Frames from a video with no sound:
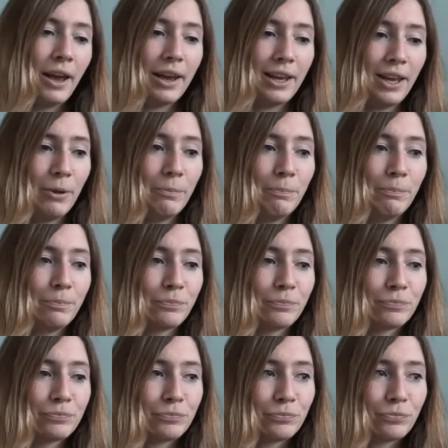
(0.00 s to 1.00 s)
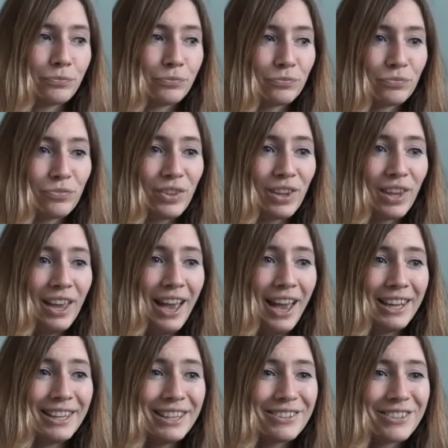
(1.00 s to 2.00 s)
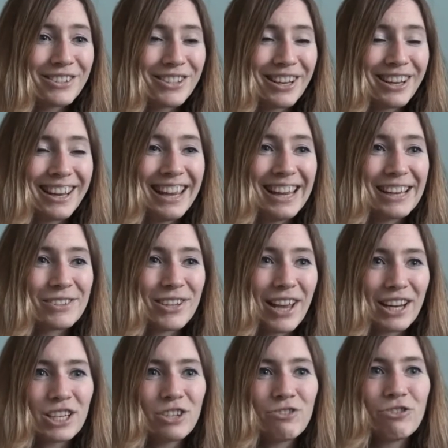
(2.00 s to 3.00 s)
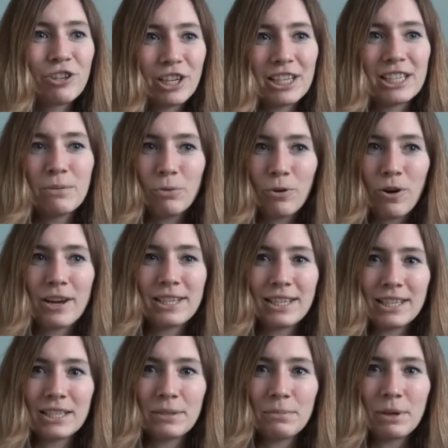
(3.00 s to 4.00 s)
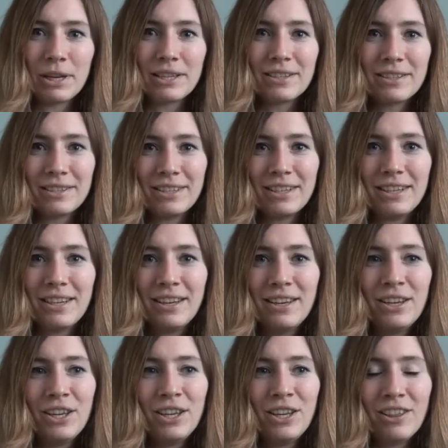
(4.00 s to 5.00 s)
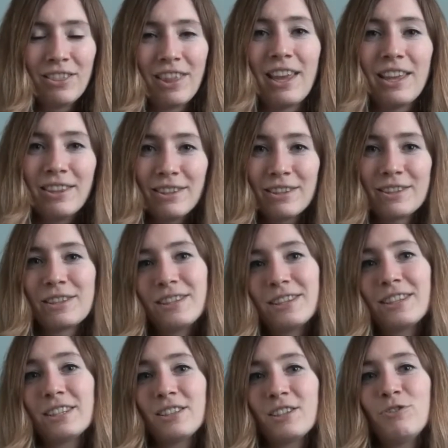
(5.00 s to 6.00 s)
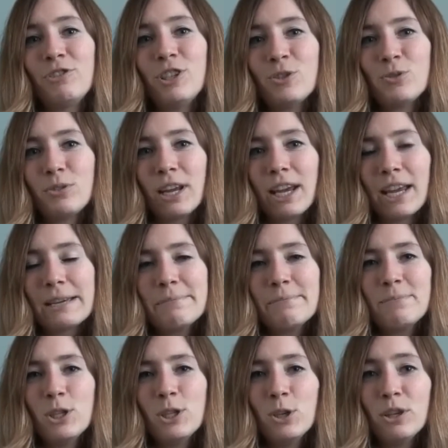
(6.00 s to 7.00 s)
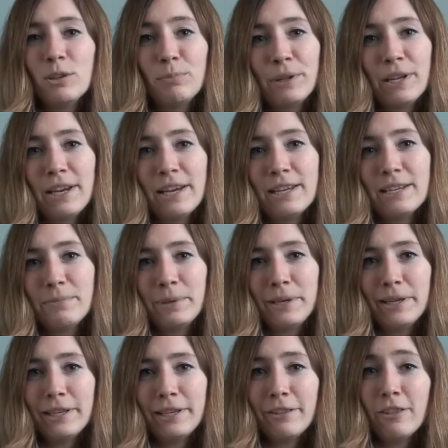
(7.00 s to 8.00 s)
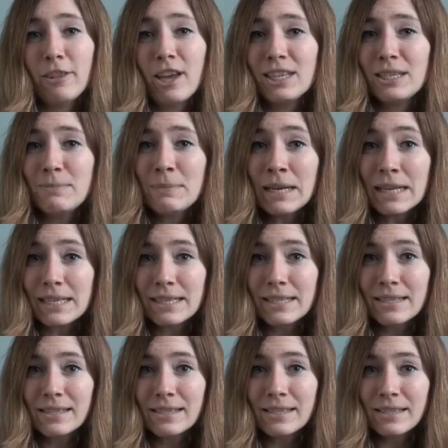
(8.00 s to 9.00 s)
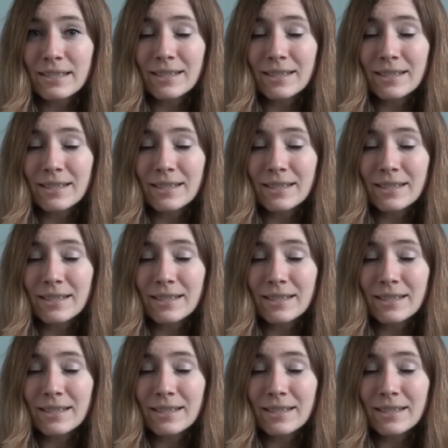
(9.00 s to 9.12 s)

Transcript: And there was it was actually really surprising to me to see that the original game, you could play it and beat it in 30 minutes.